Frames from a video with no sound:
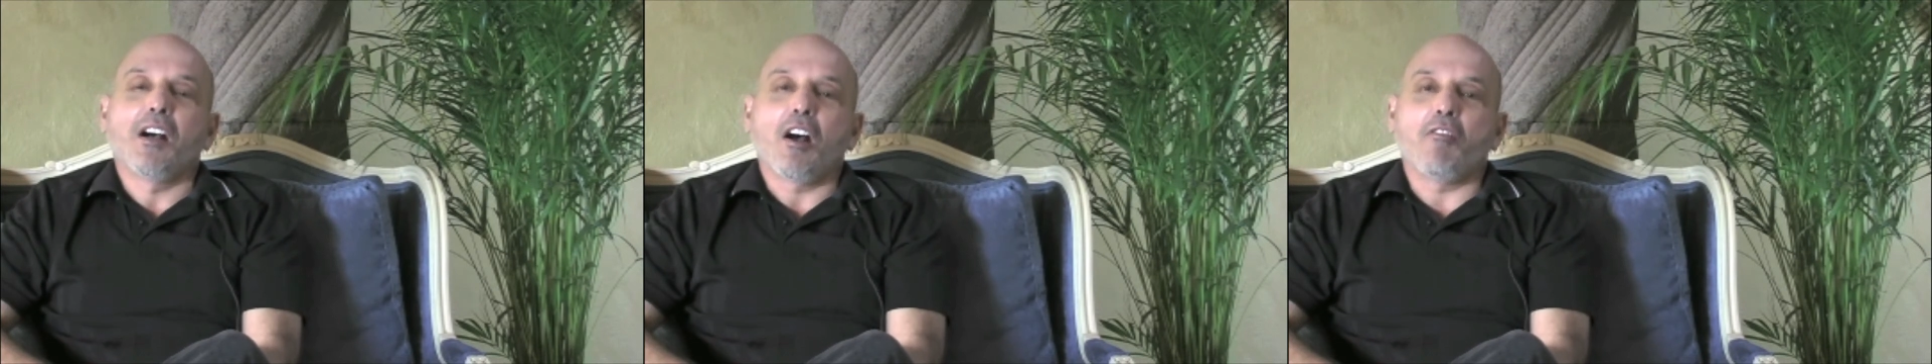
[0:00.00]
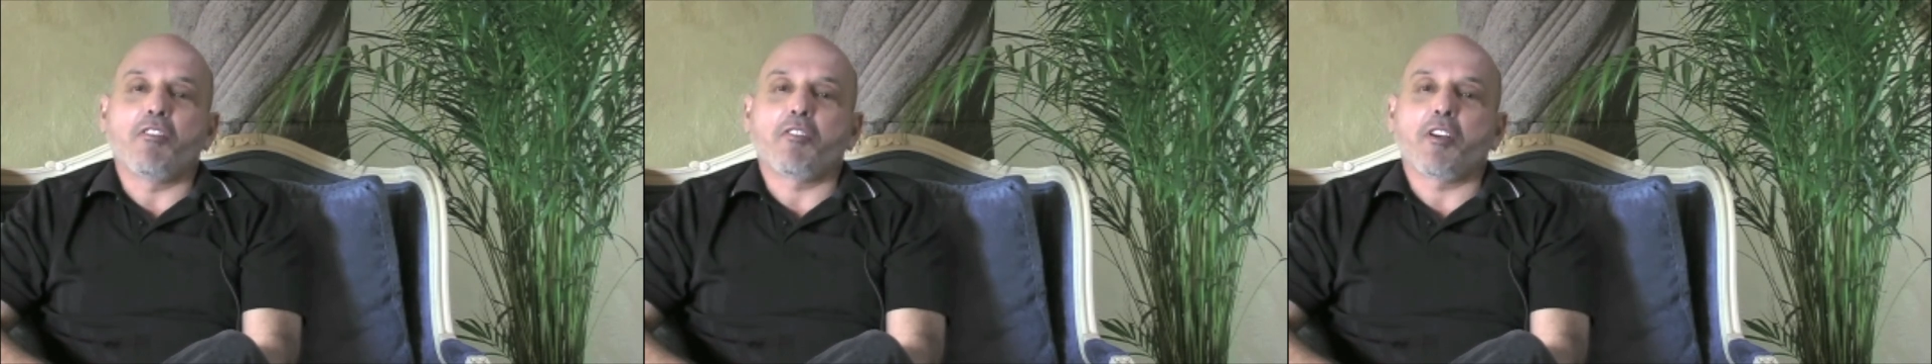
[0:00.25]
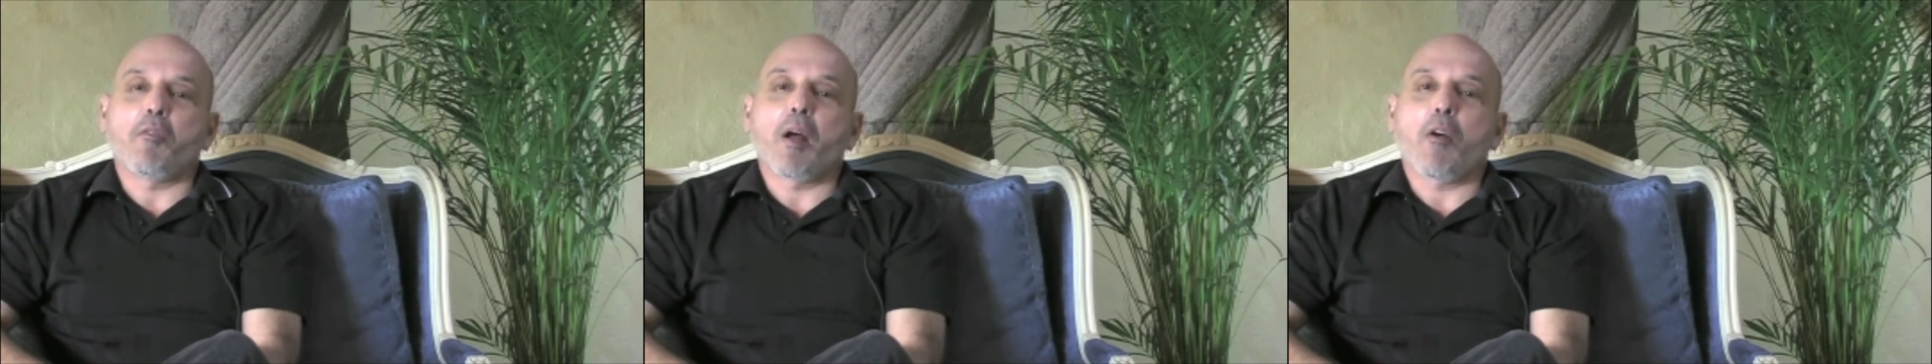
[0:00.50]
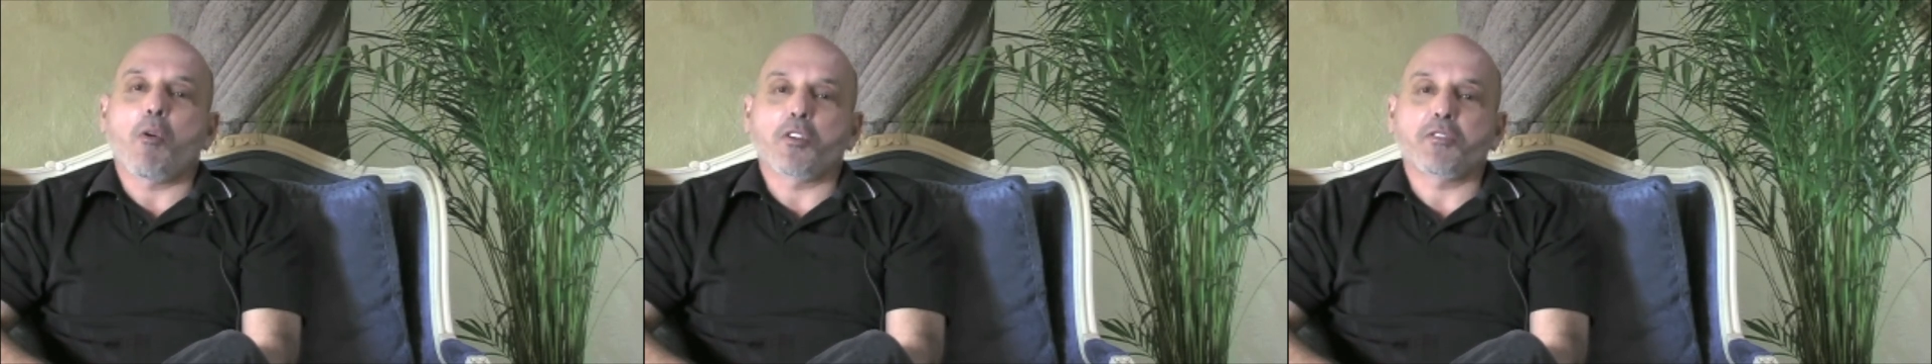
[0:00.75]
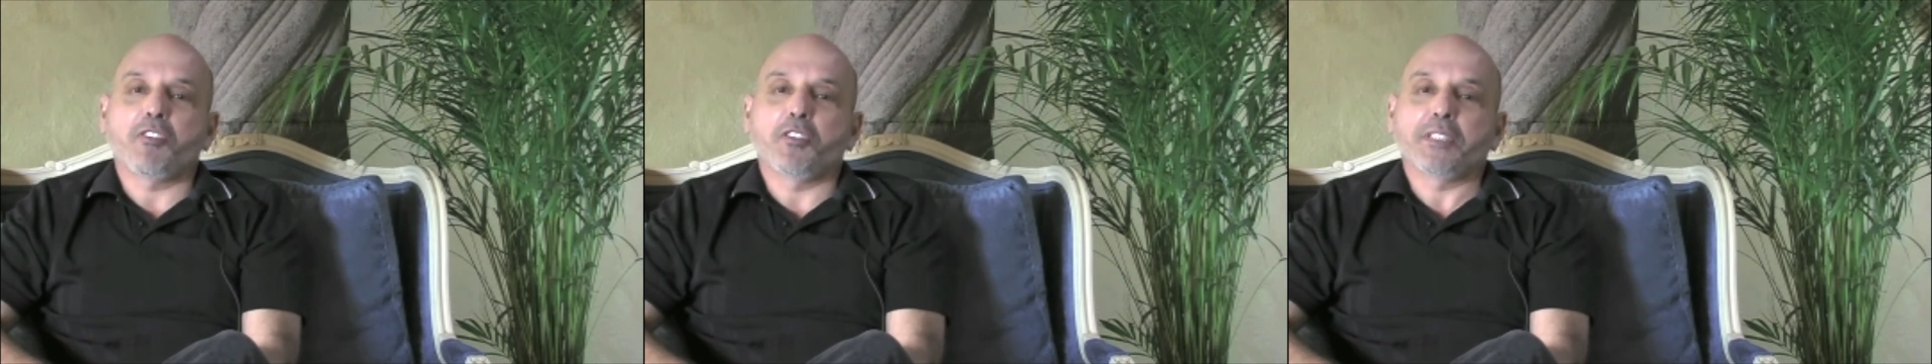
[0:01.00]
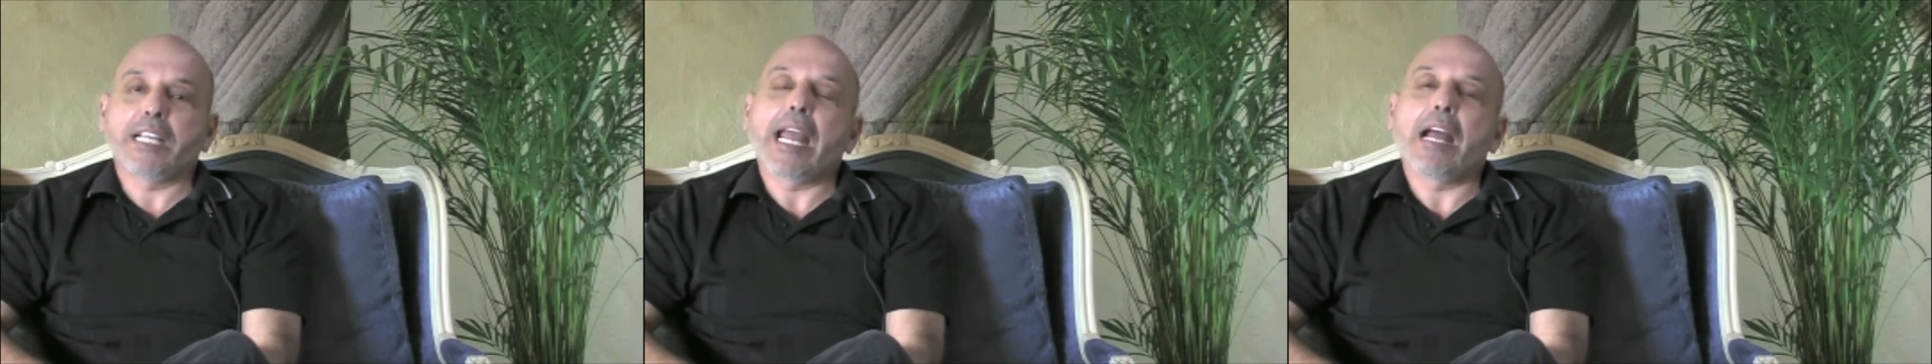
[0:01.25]
of a friend of ours
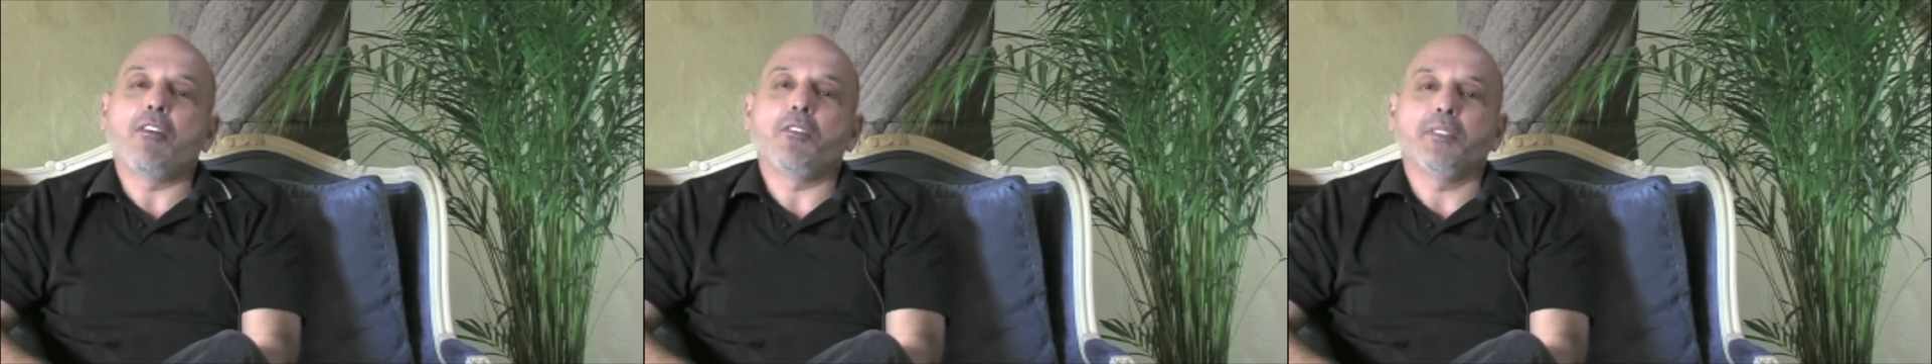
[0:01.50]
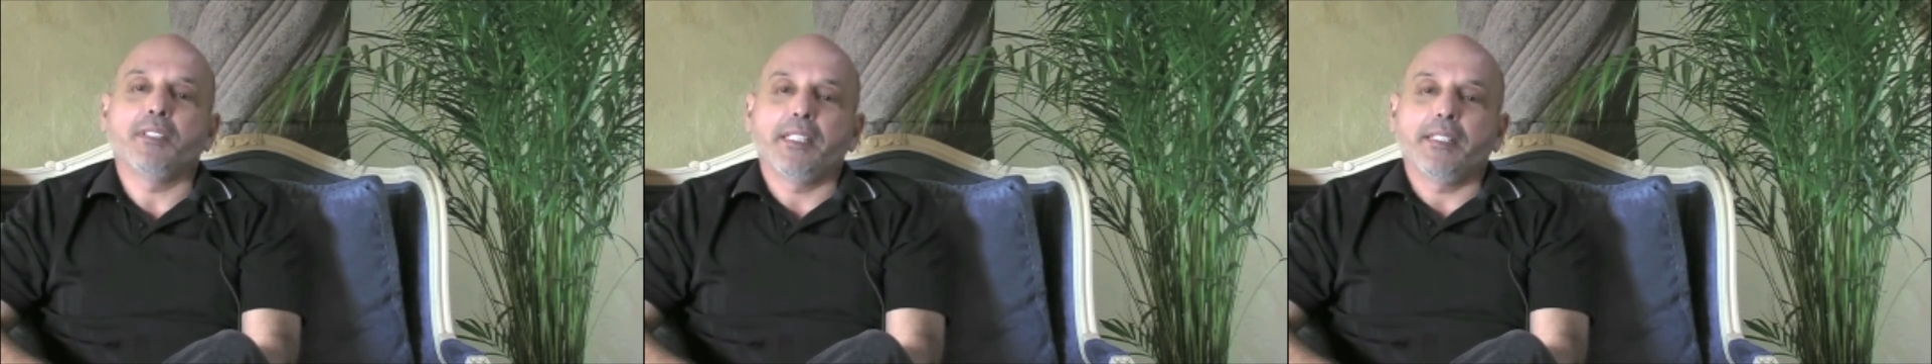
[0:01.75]
from town